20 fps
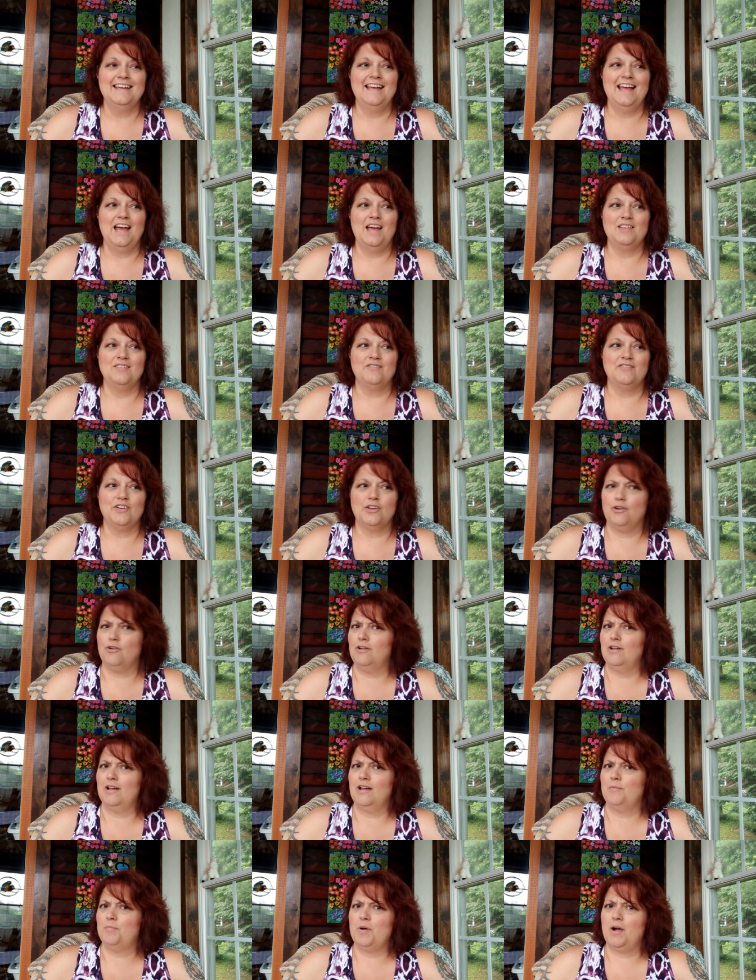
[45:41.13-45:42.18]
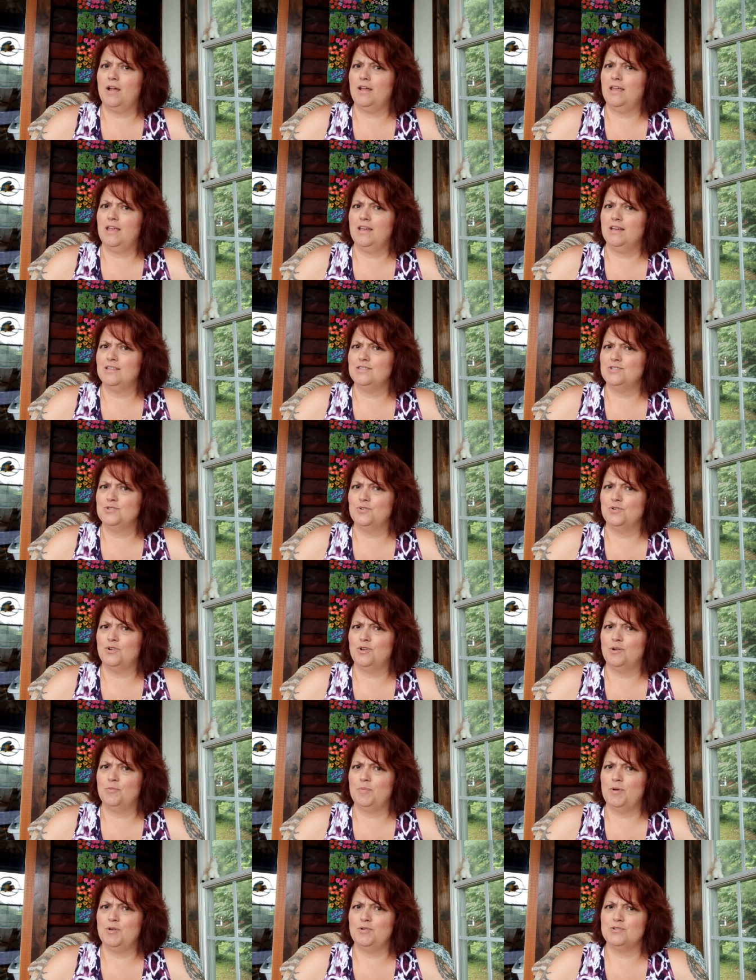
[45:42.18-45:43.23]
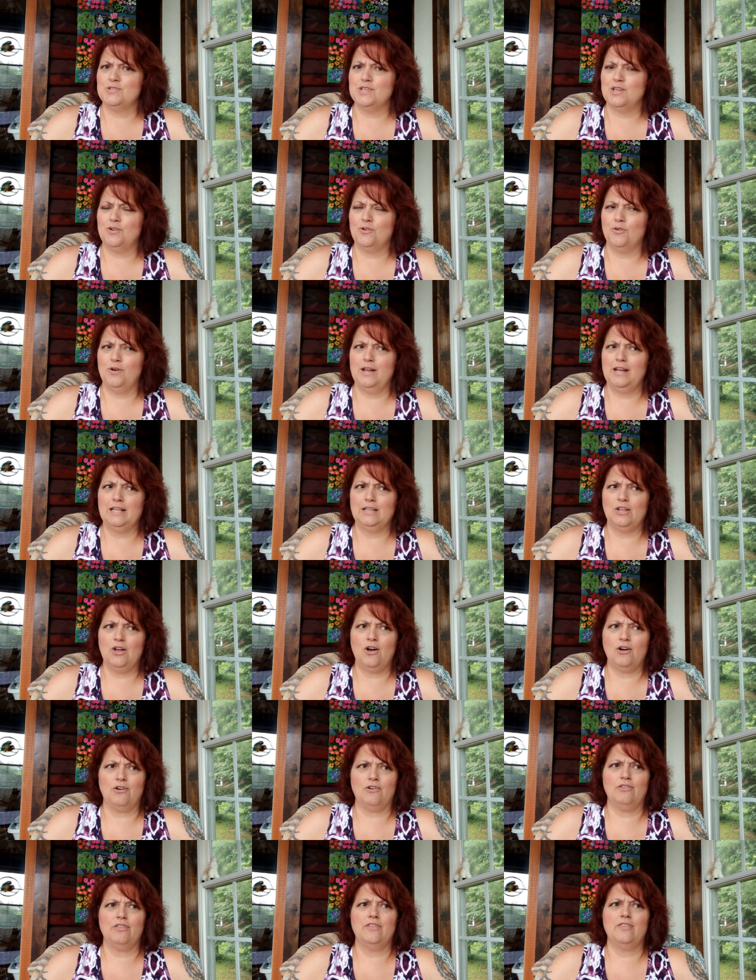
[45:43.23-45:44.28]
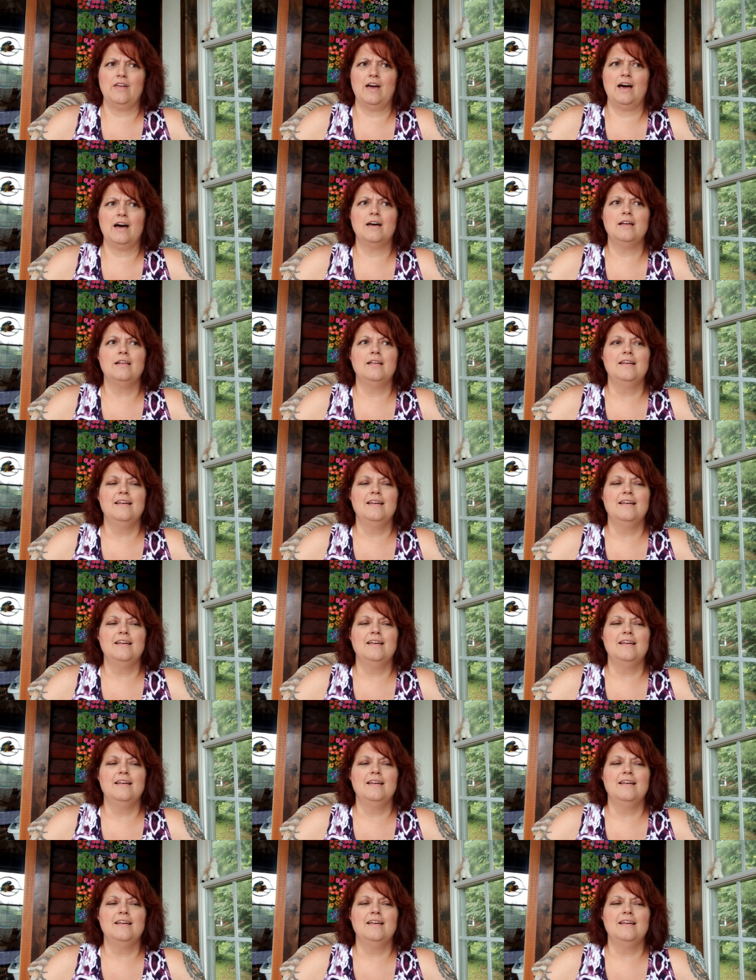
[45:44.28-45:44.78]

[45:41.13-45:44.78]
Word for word: and figuring I probably can't do it on a motorcycle any longer than that,